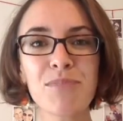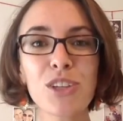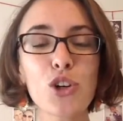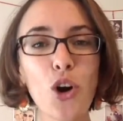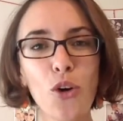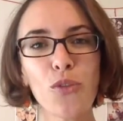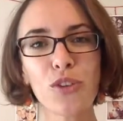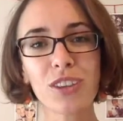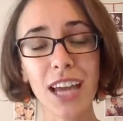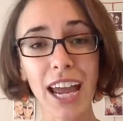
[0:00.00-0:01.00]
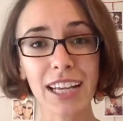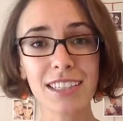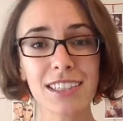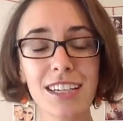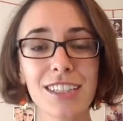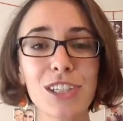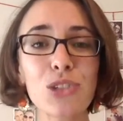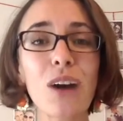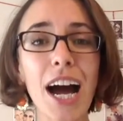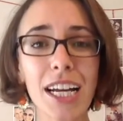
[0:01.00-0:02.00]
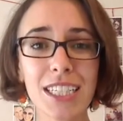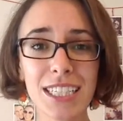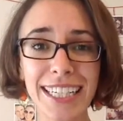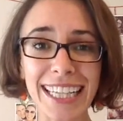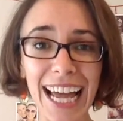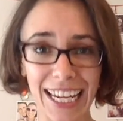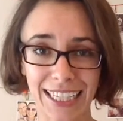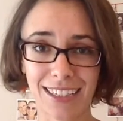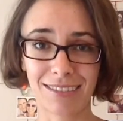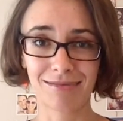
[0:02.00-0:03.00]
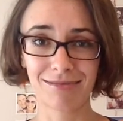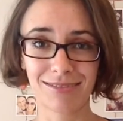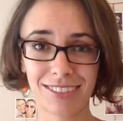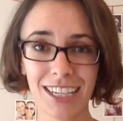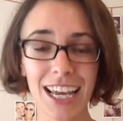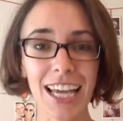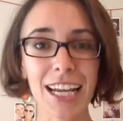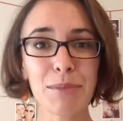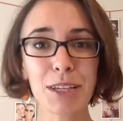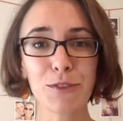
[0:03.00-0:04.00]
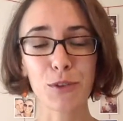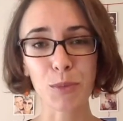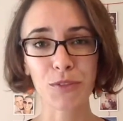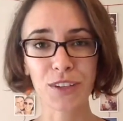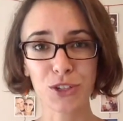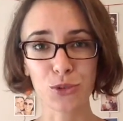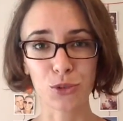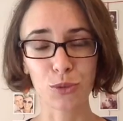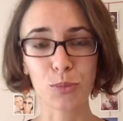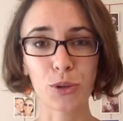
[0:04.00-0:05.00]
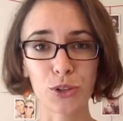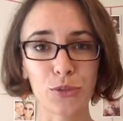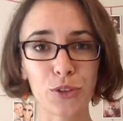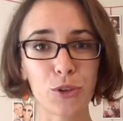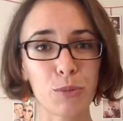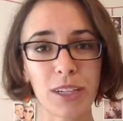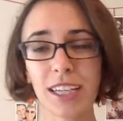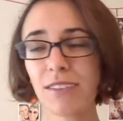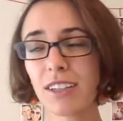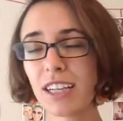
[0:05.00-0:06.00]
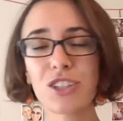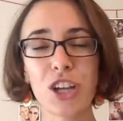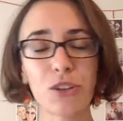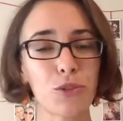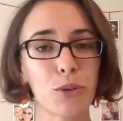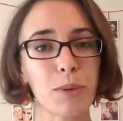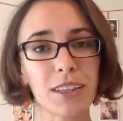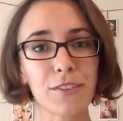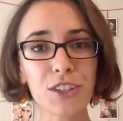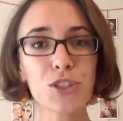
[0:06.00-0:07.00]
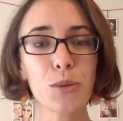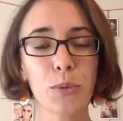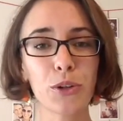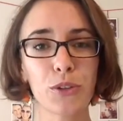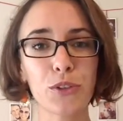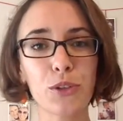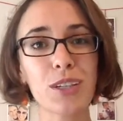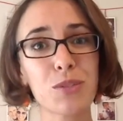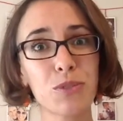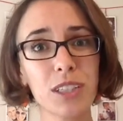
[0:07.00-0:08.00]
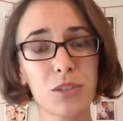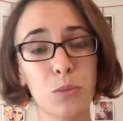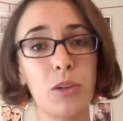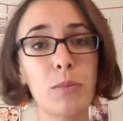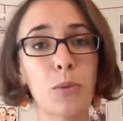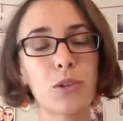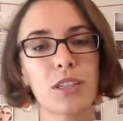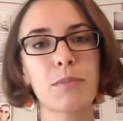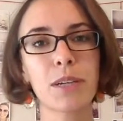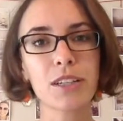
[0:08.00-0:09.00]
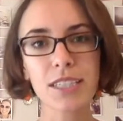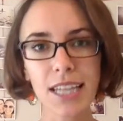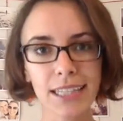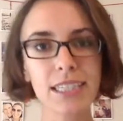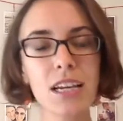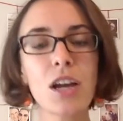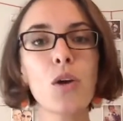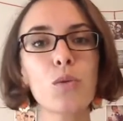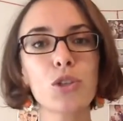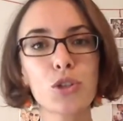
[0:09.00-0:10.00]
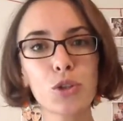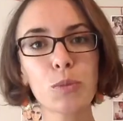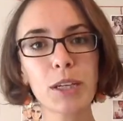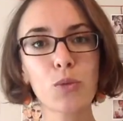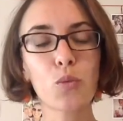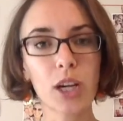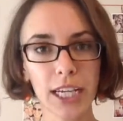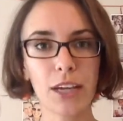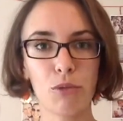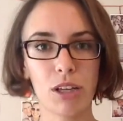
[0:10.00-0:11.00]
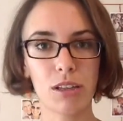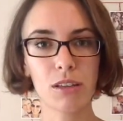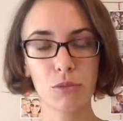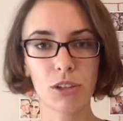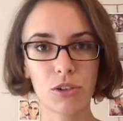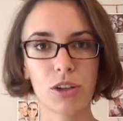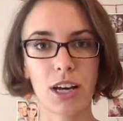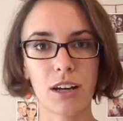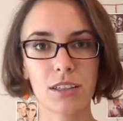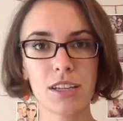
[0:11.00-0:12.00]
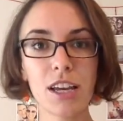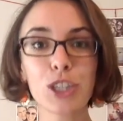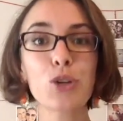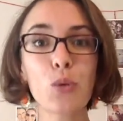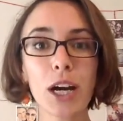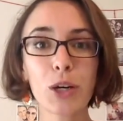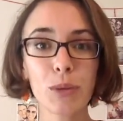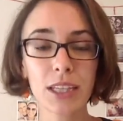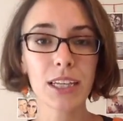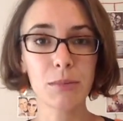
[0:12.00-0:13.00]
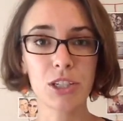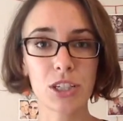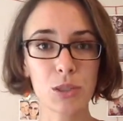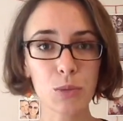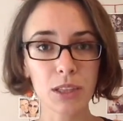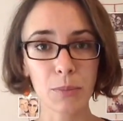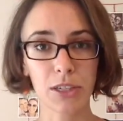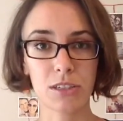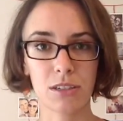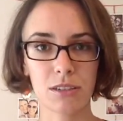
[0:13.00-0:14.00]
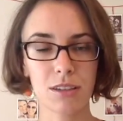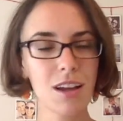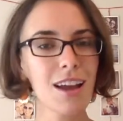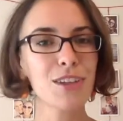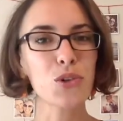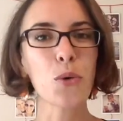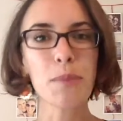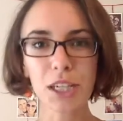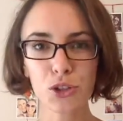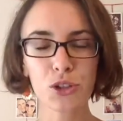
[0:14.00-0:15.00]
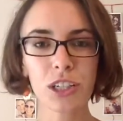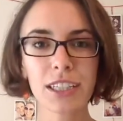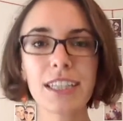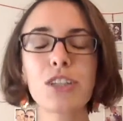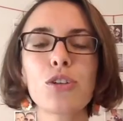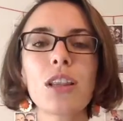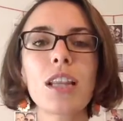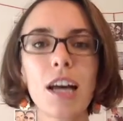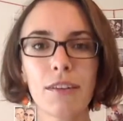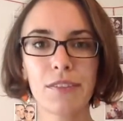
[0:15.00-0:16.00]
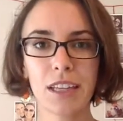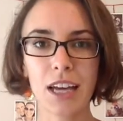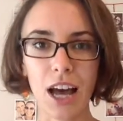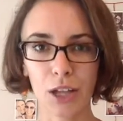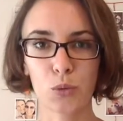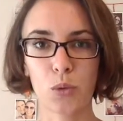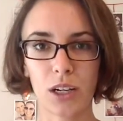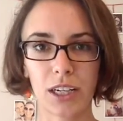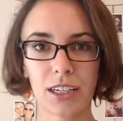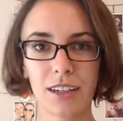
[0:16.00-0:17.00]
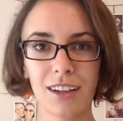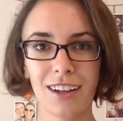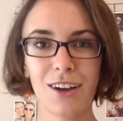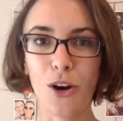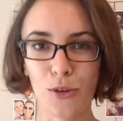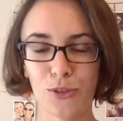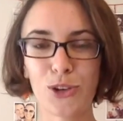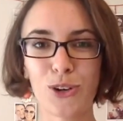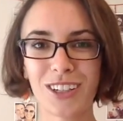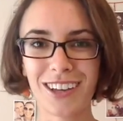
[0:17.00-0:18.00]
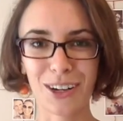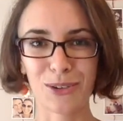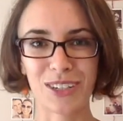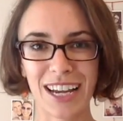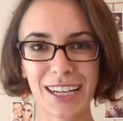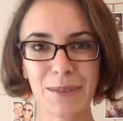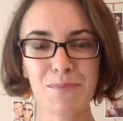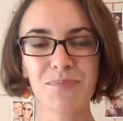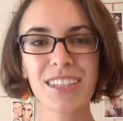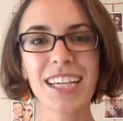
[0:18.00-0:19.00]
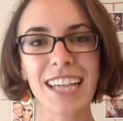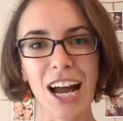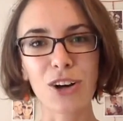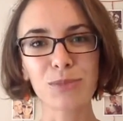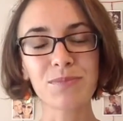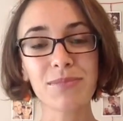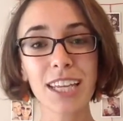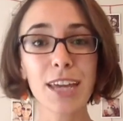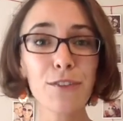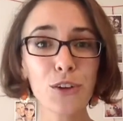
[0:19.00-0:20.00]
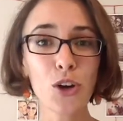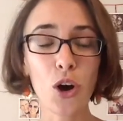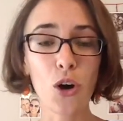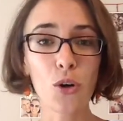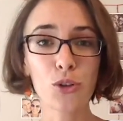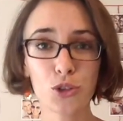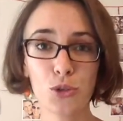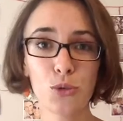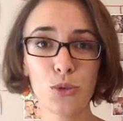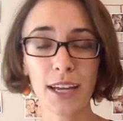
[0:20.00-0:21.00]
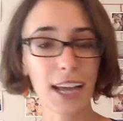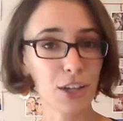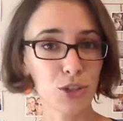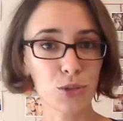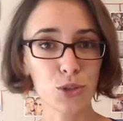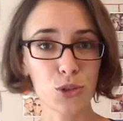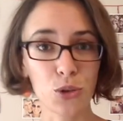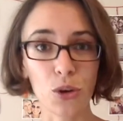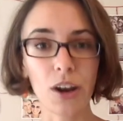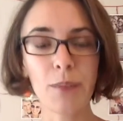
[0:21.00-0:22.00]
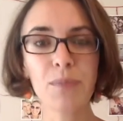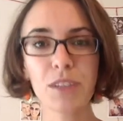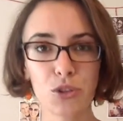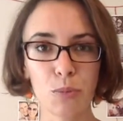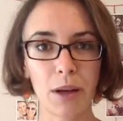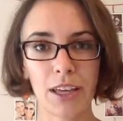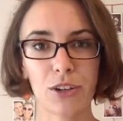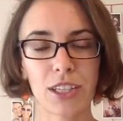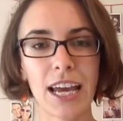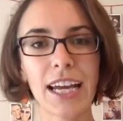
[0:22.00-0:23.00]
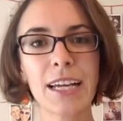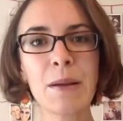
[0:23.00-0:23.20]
go for decks that you actually like. And I mean from a visual point of view, but even in general, but the visual point of view is really super important because that's what you'll be working with your cards. You work with the images, with the pictures. So make sure that you love the artwork of your tarot deck. Now, if you go to an actual store to buy your deck,